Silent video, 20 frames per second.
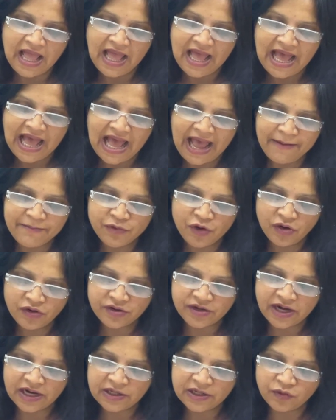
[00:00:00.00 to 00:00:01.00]
I am not
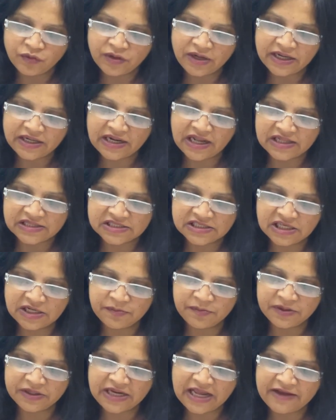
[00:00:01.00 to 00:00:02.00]
trying to get answer
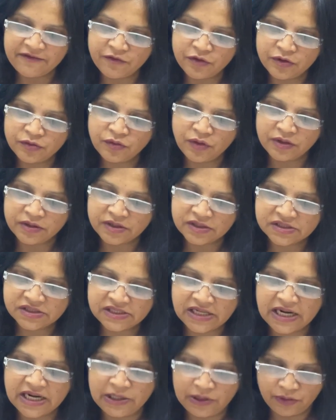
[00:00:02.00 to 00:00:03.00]
but I want to
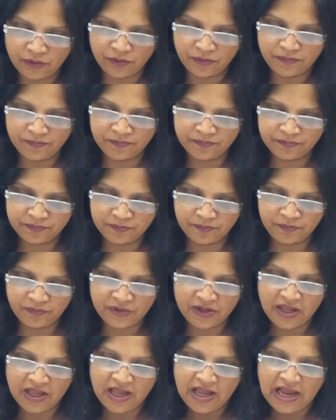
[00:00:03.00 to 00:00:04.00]
understand you
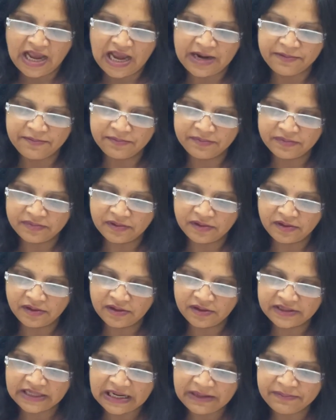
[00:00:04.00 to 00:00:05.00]
and
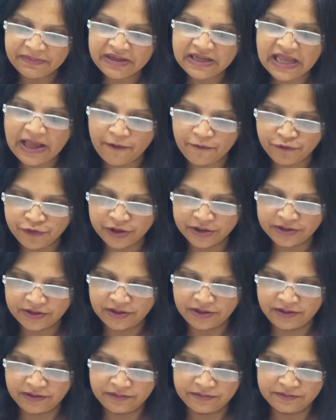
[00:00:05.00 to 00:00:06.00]
tell me
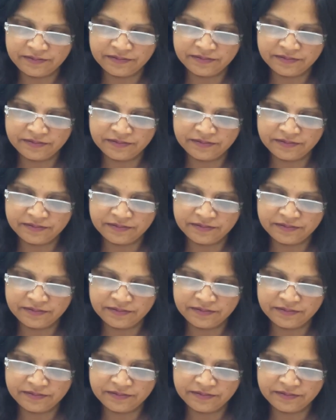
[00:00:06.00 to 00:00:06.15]
everything.